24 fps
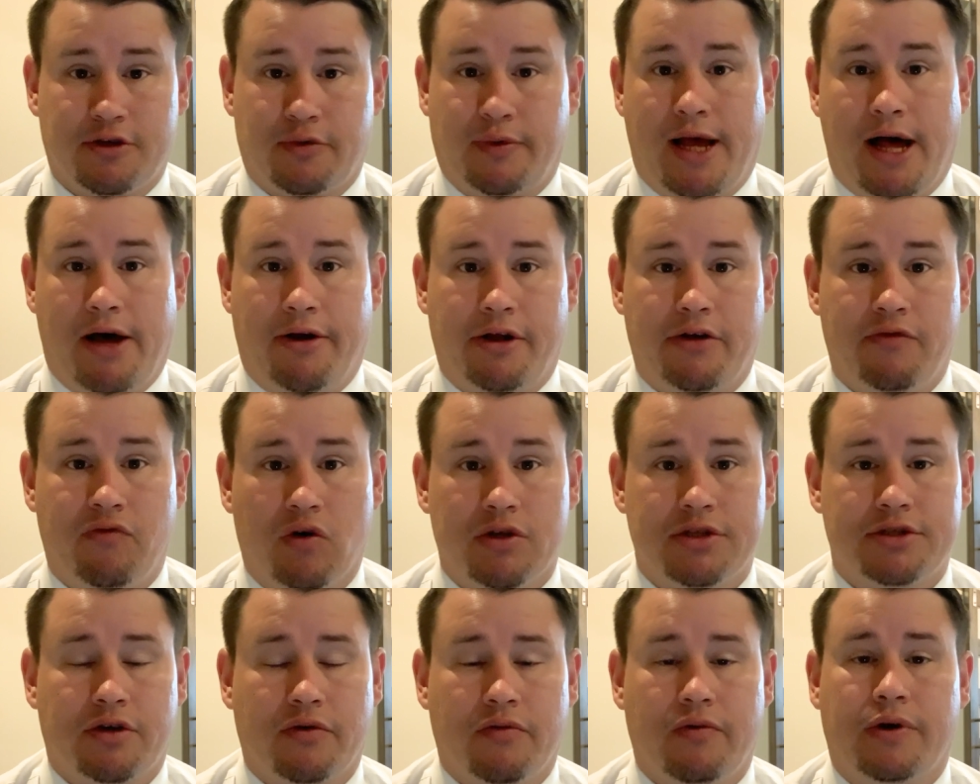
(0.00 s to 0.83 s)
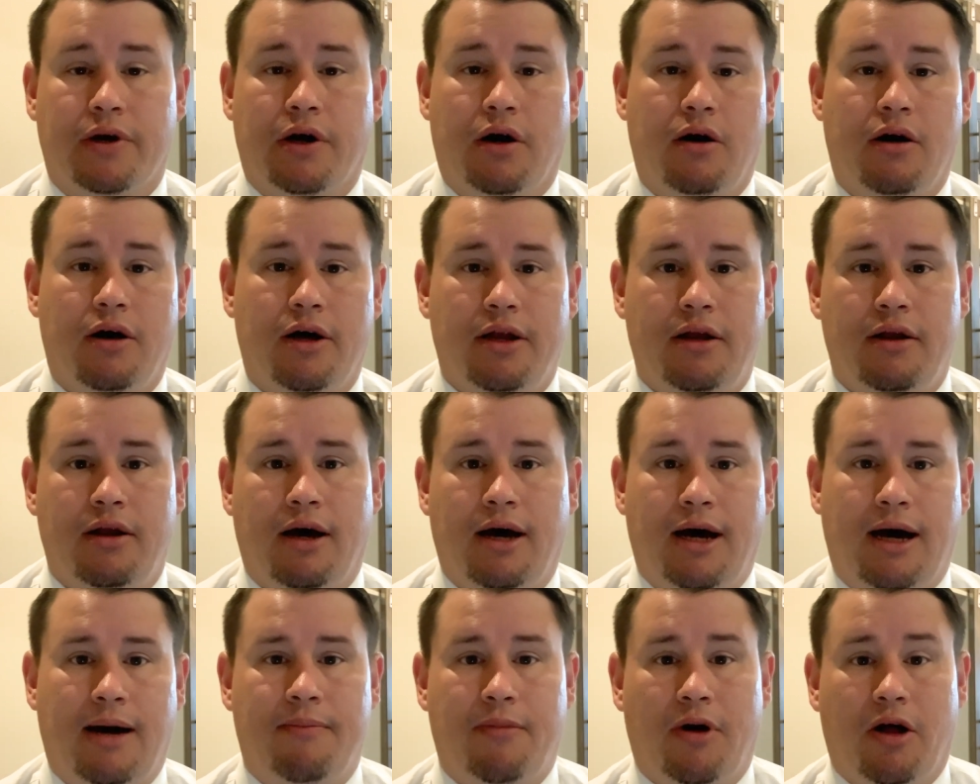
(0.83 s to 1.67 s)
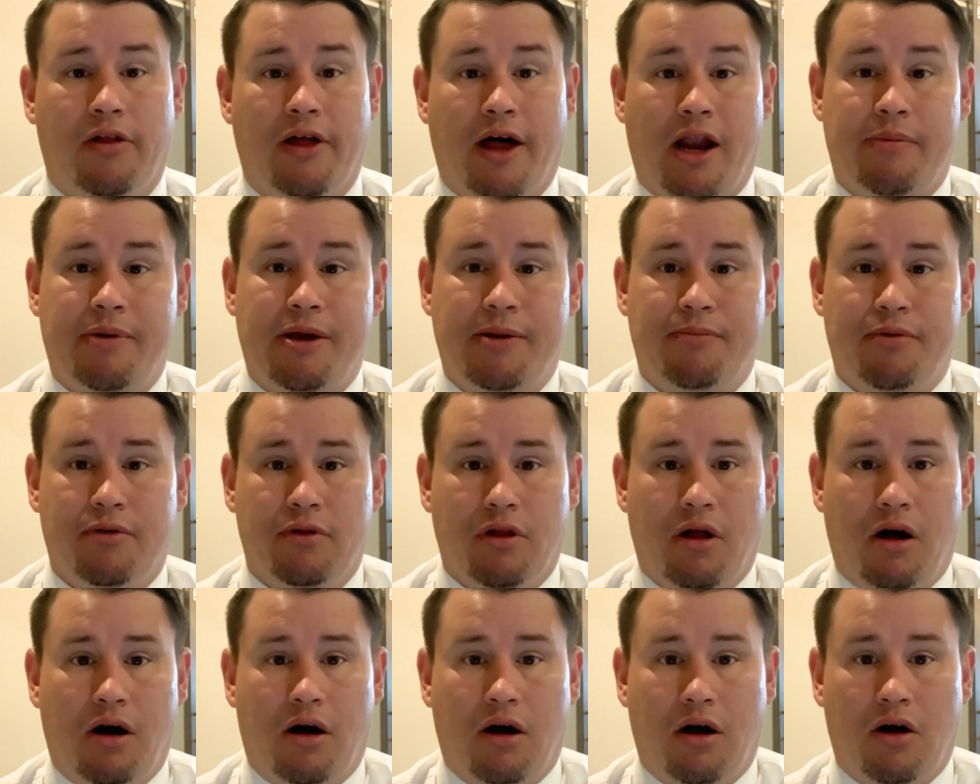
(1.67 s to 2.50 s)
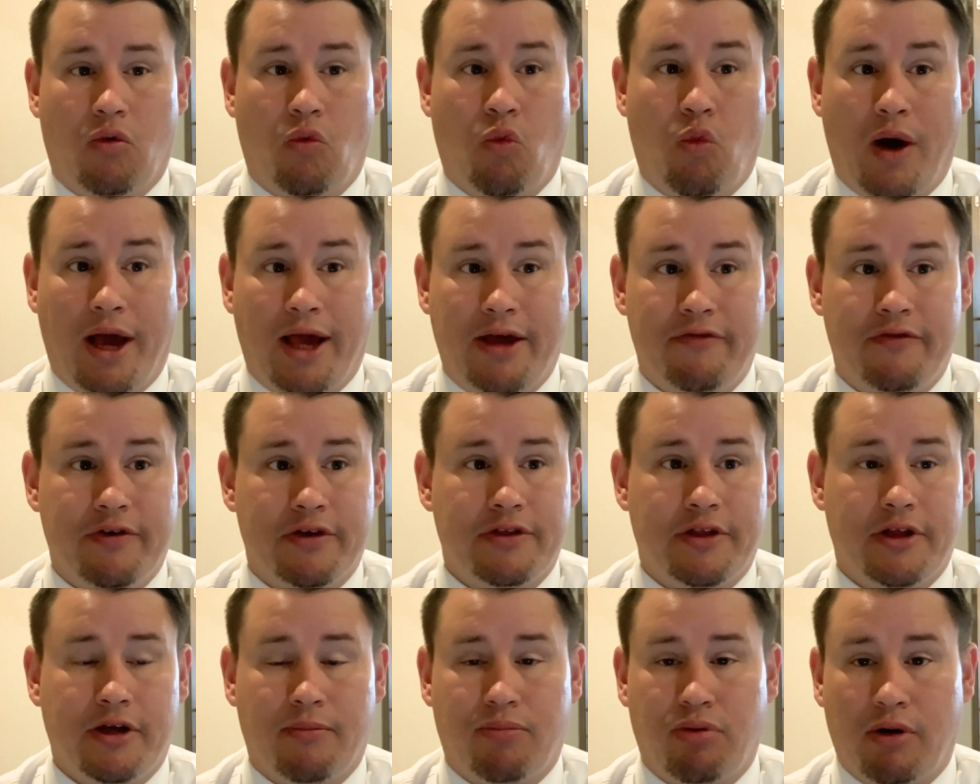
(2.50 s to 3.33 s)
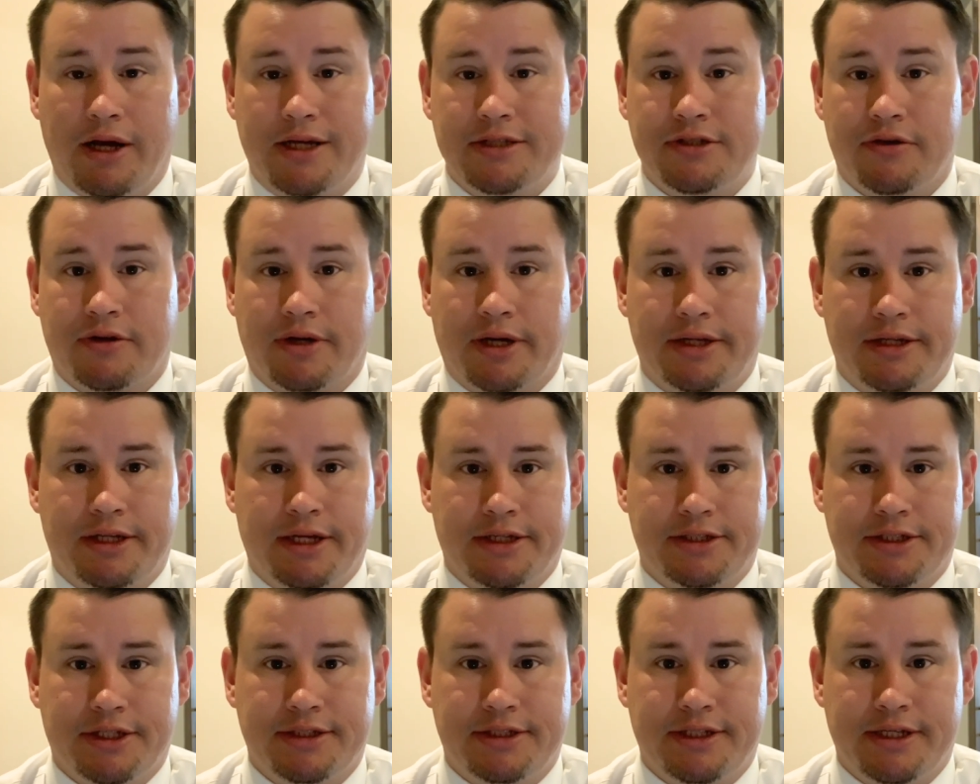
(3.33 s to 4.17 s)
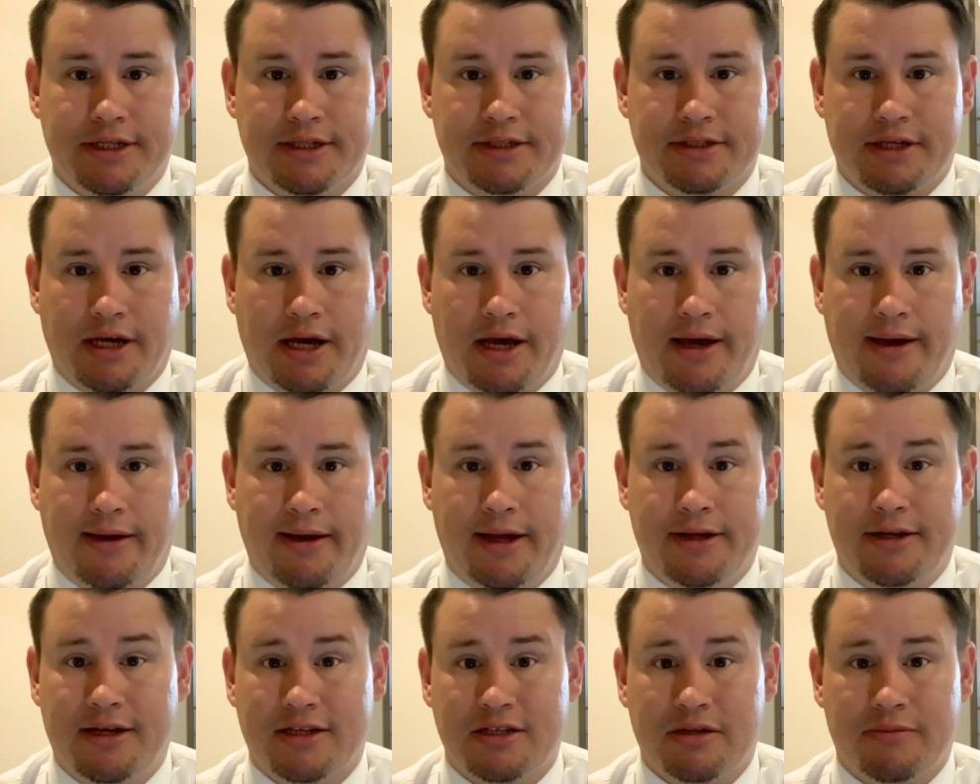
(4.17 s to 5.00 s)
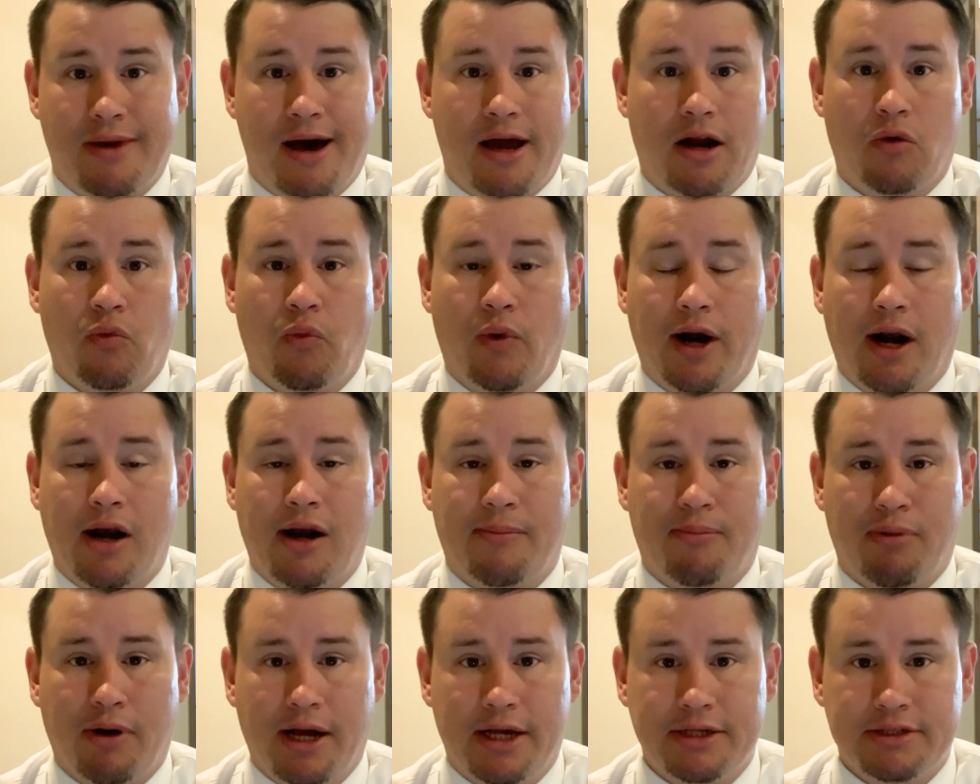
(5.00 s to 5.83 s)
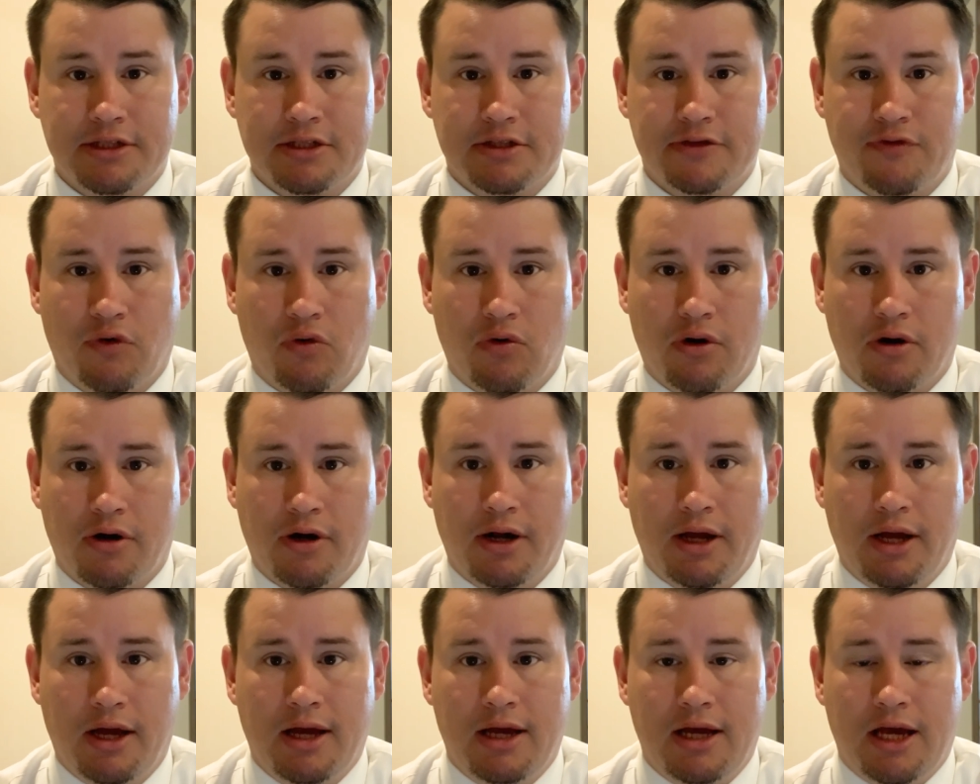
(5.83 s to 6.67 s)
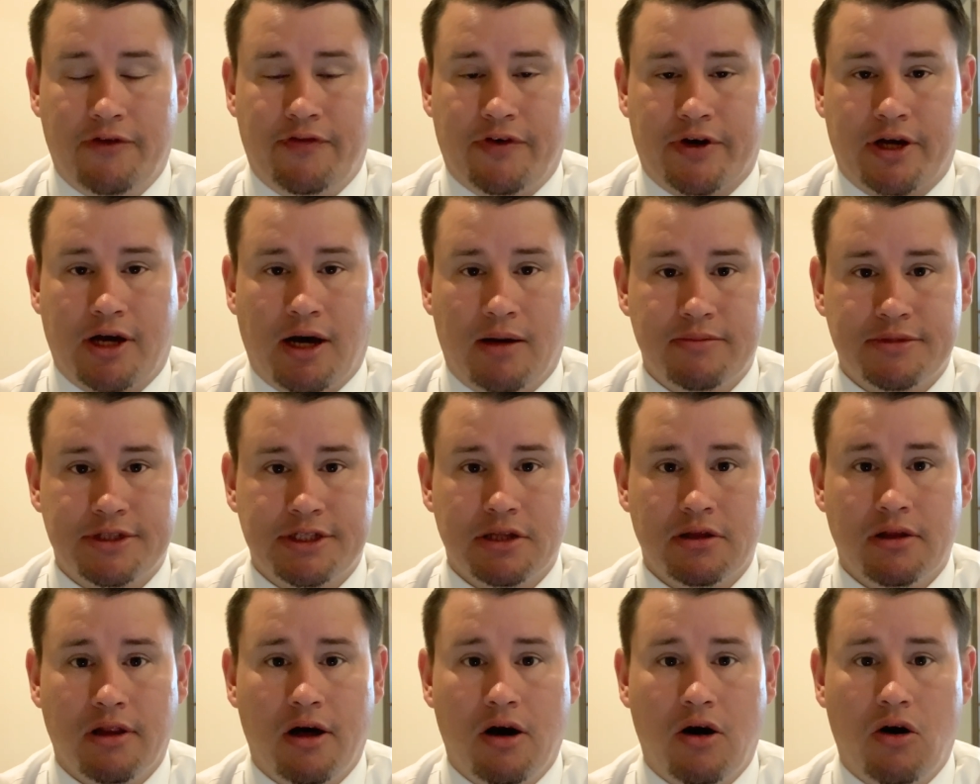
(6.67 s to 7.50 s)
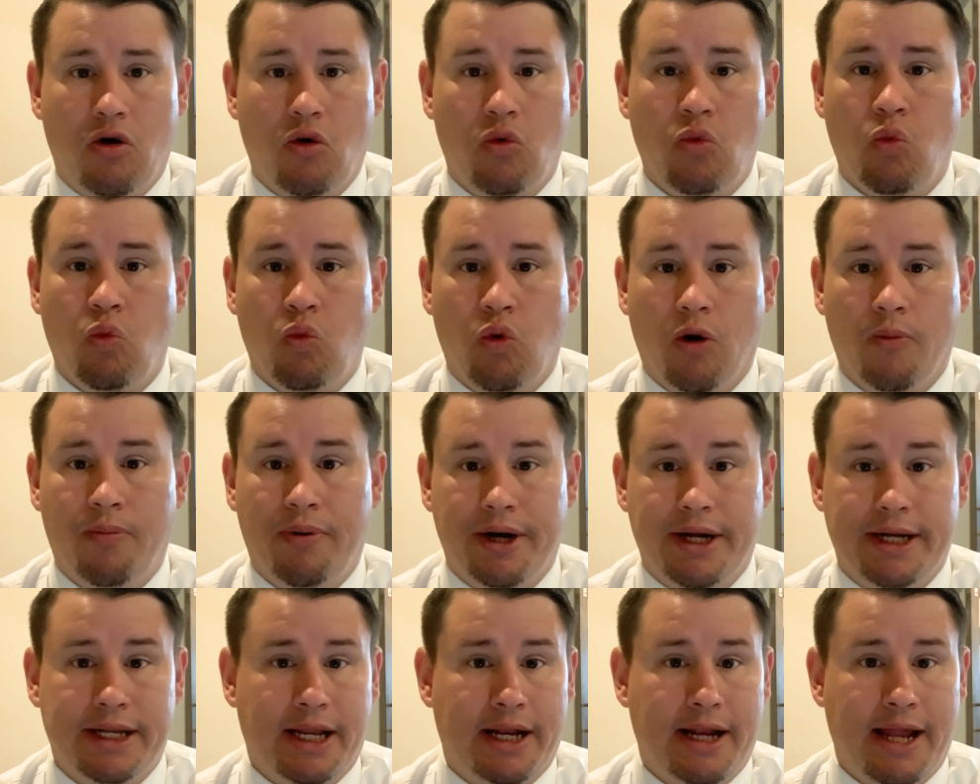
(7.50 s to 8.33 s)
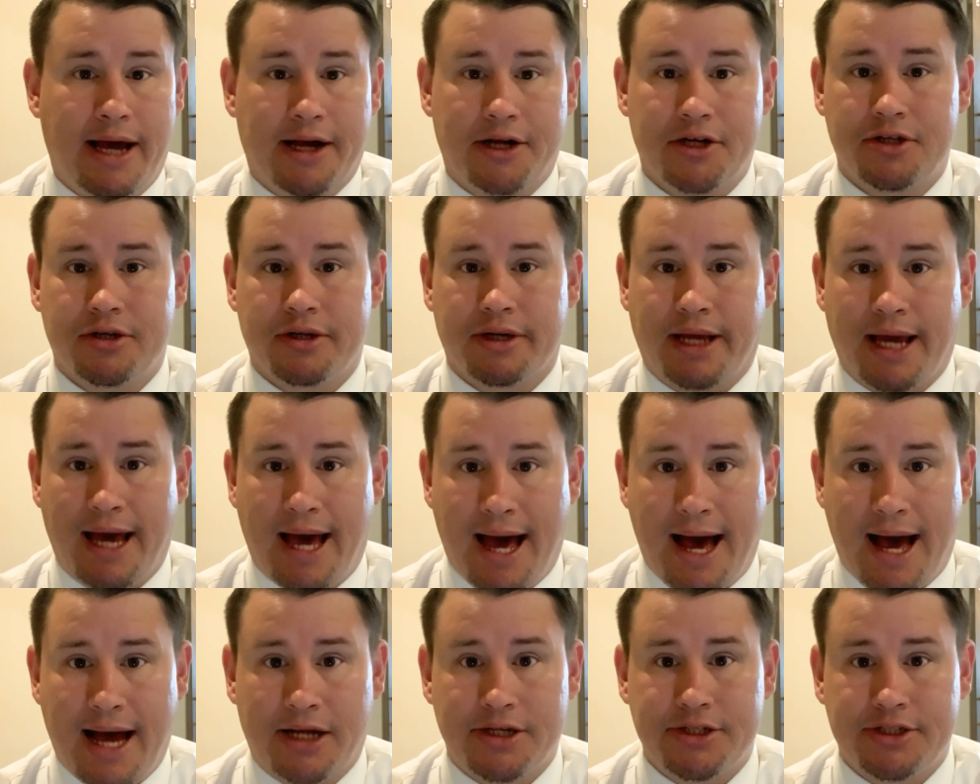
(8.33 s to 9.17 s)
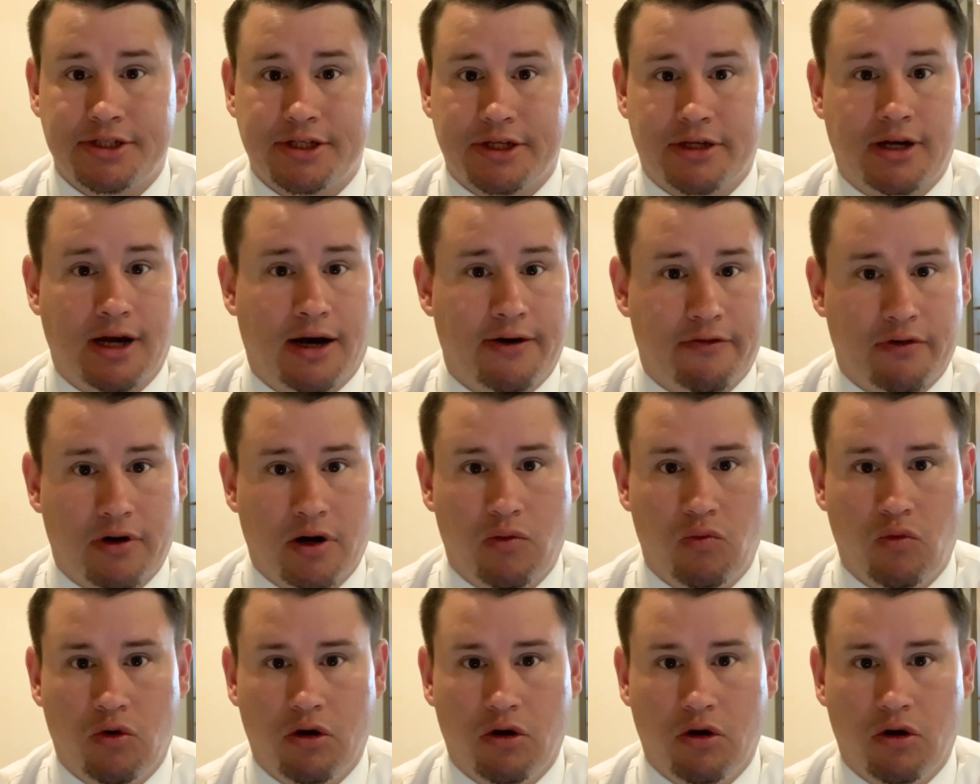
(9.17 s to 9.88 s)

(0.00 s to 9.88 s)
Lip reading: the reality of what's going on, a lot of people are waiving the appraisal contingency to say, it doesn't matter what it appraises for, if it comes in low, we'll put in extra cash to cover it.